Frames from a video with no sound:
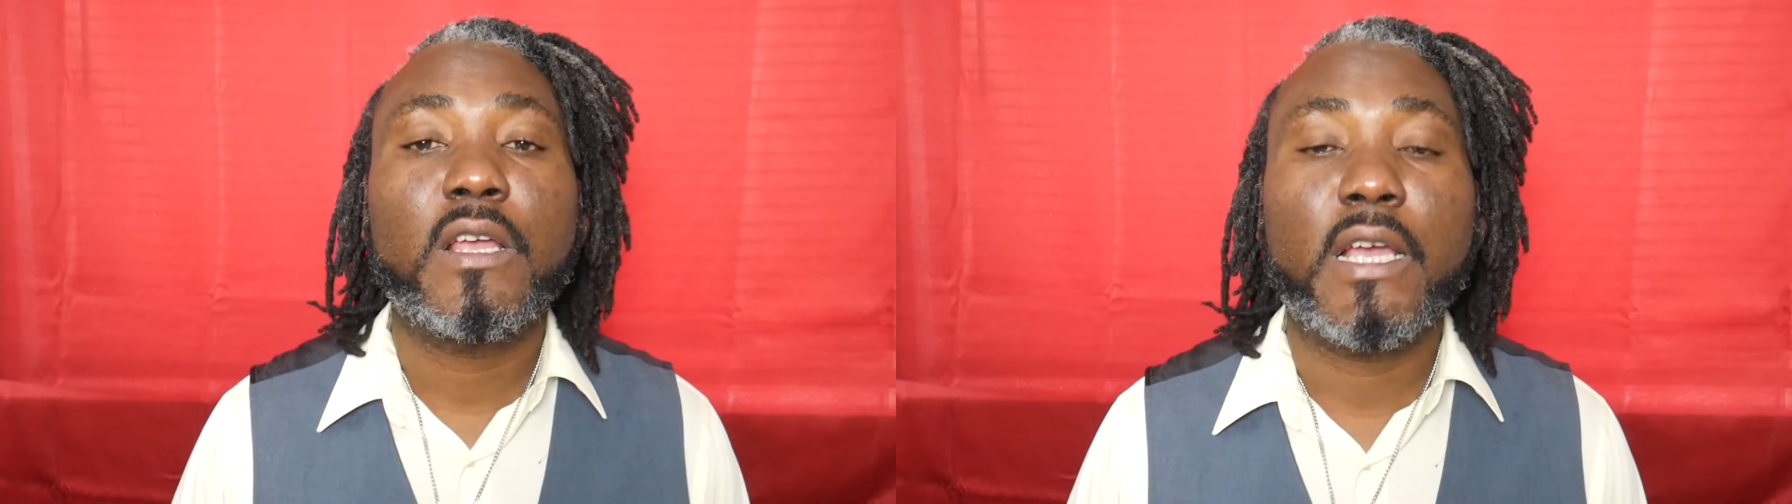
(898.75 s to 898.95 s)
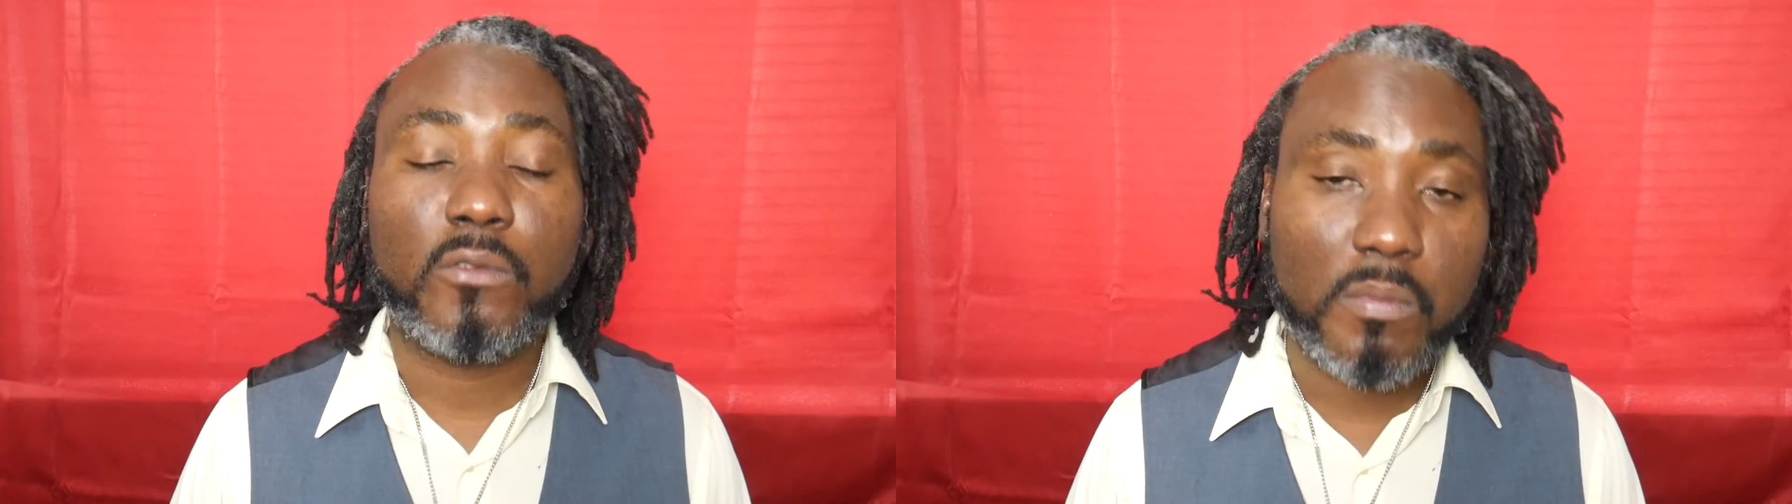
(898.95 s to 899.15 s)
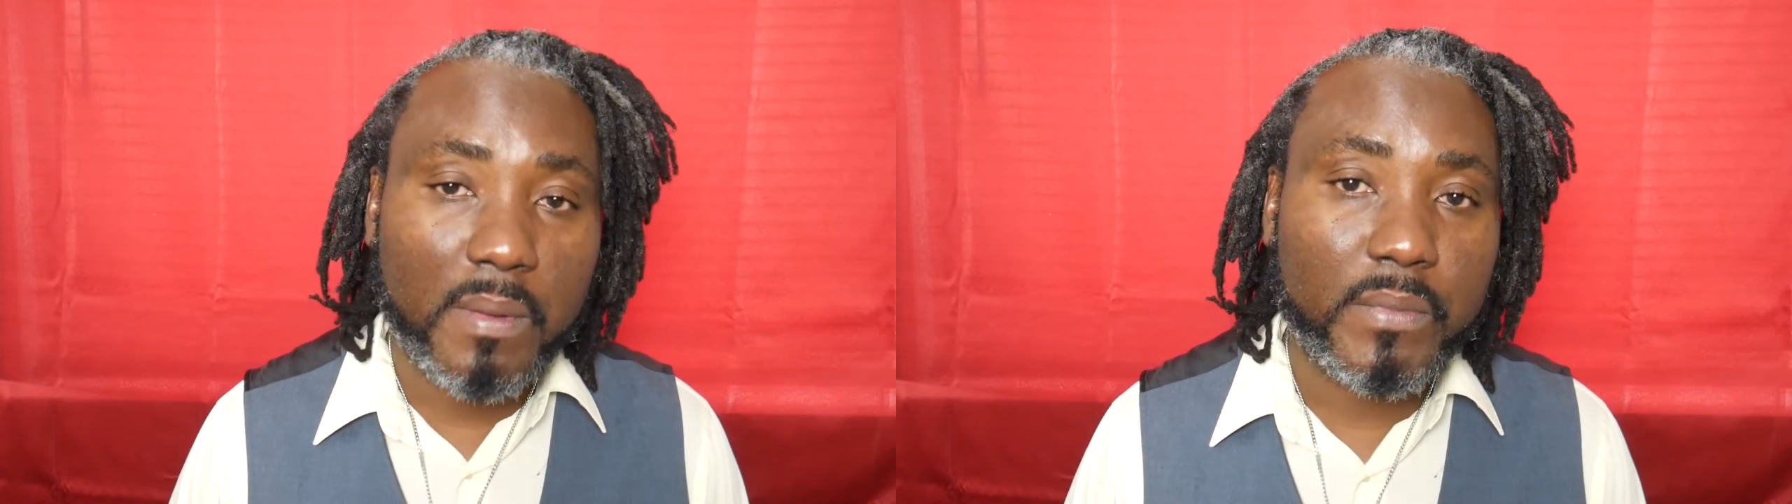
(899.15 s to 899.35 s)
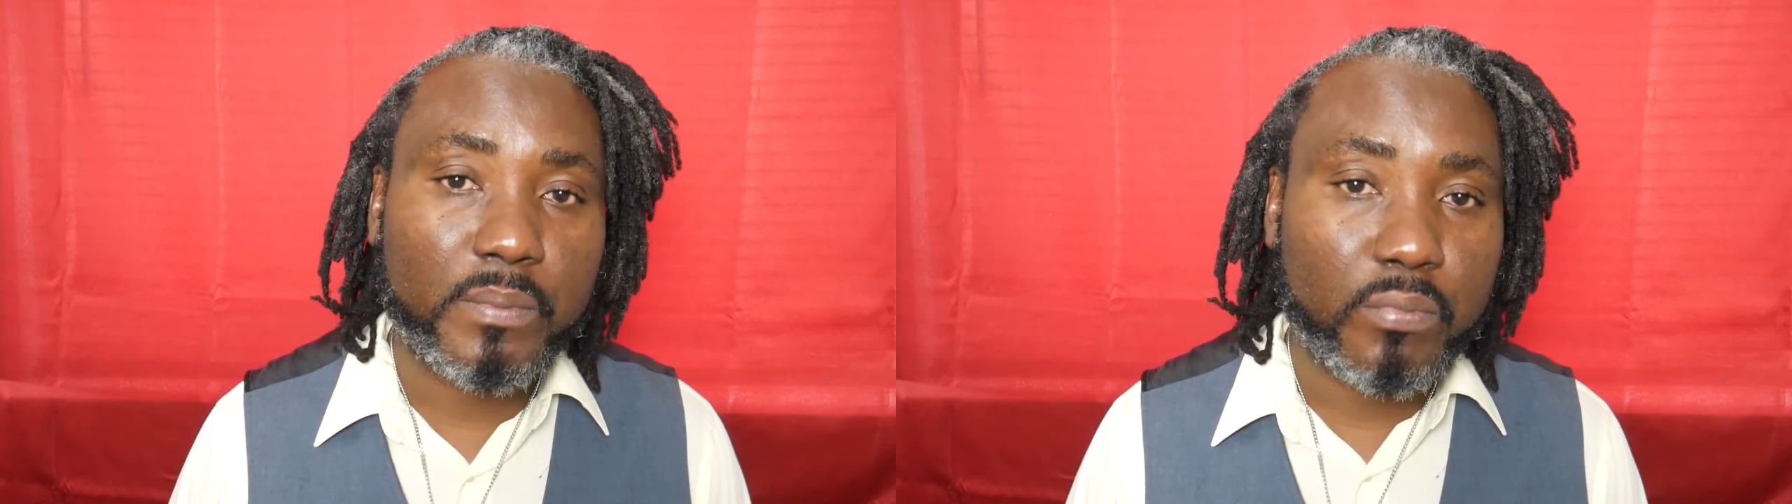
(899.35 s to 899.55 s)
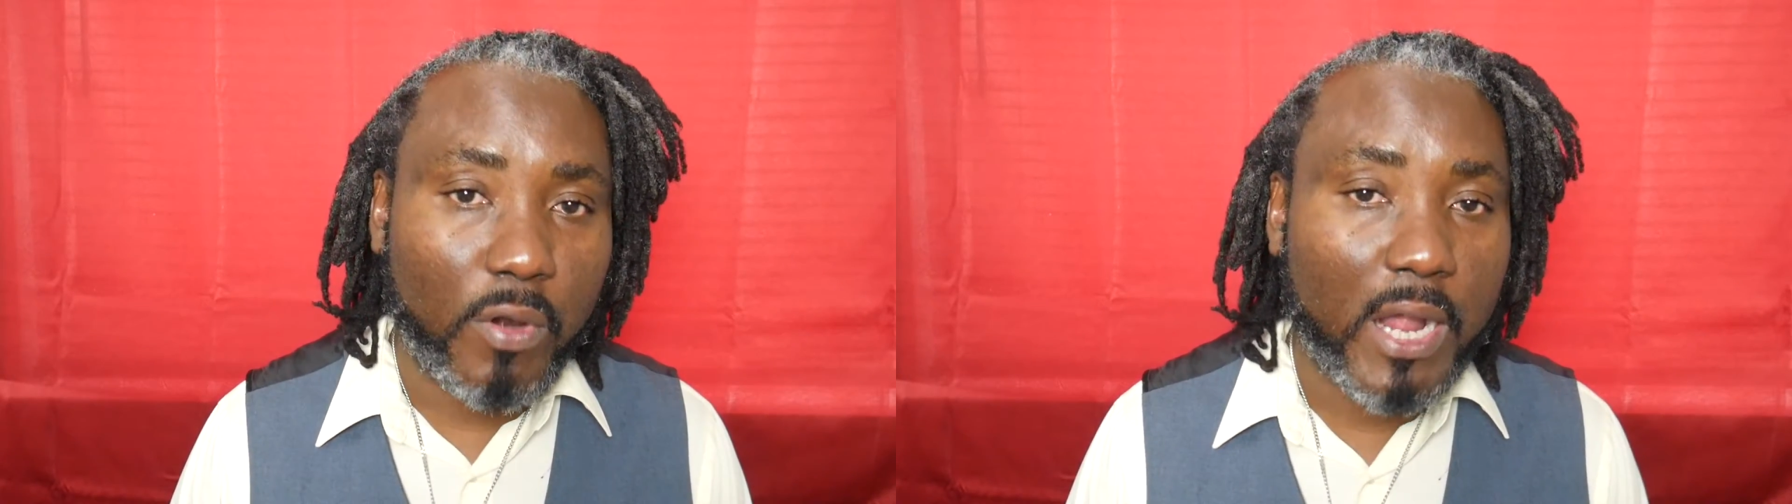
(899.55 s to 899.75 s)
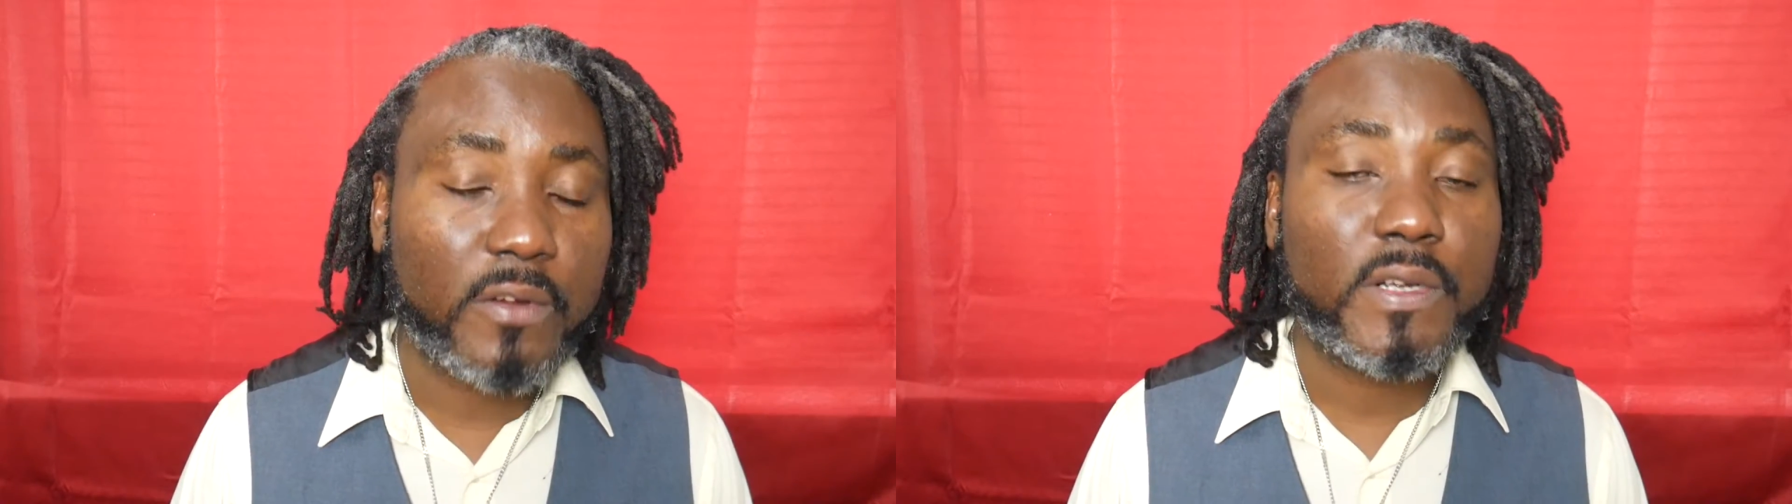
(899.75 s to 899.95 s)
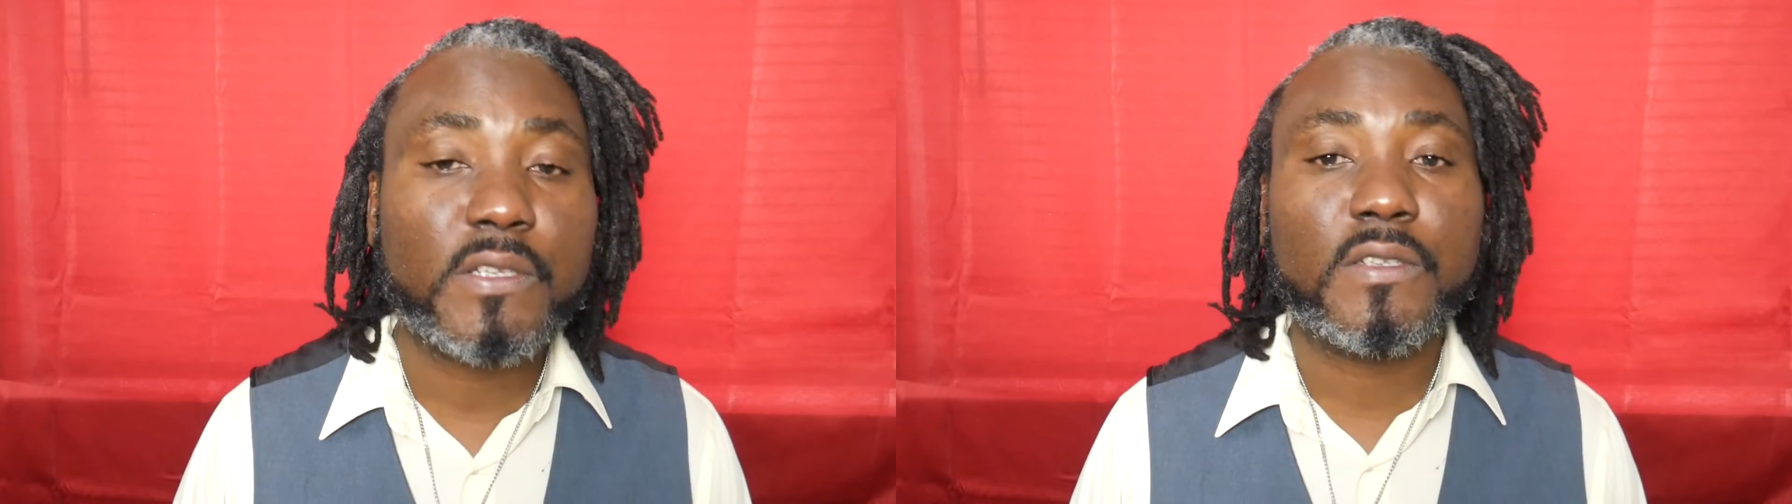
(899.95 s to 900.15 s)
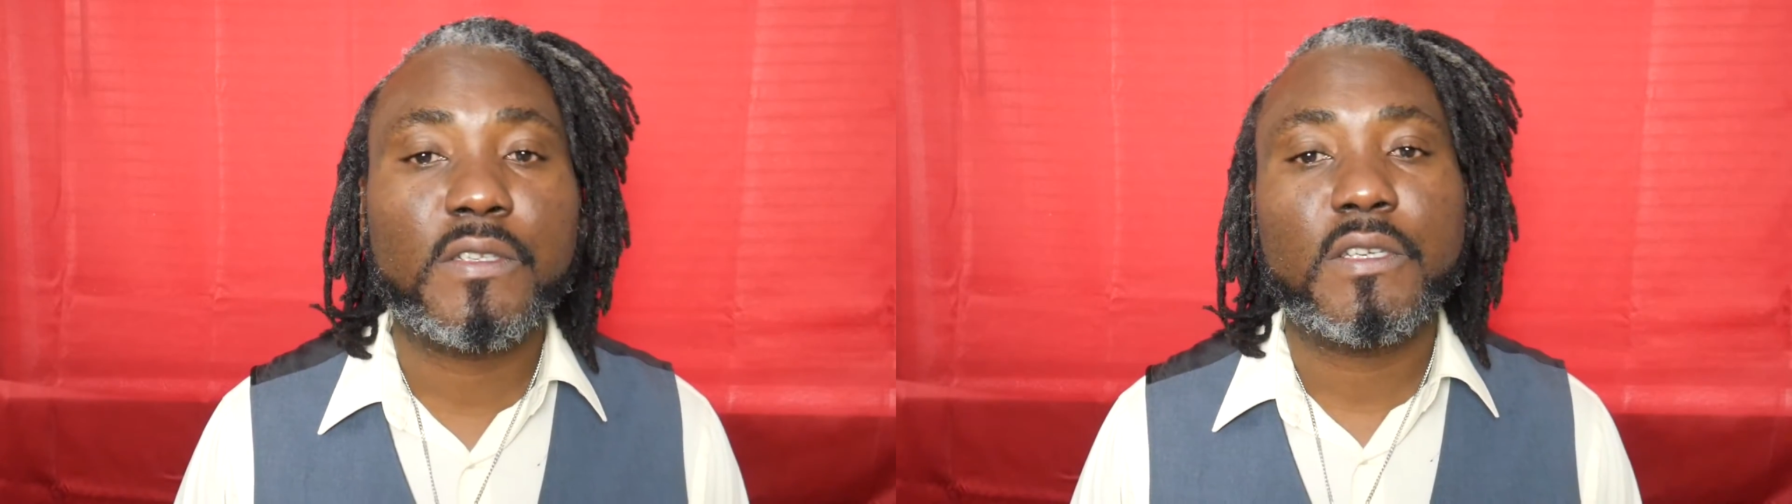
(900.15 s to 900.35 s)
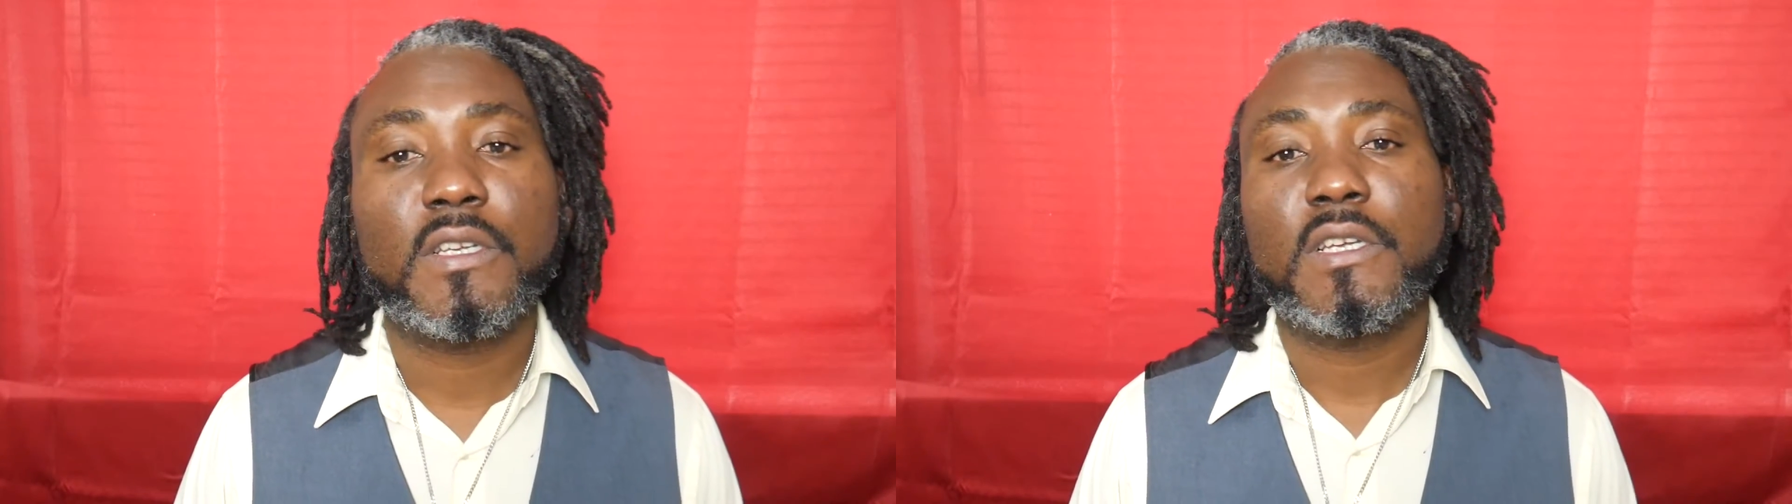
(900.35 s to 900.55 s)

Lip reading: And remember, progress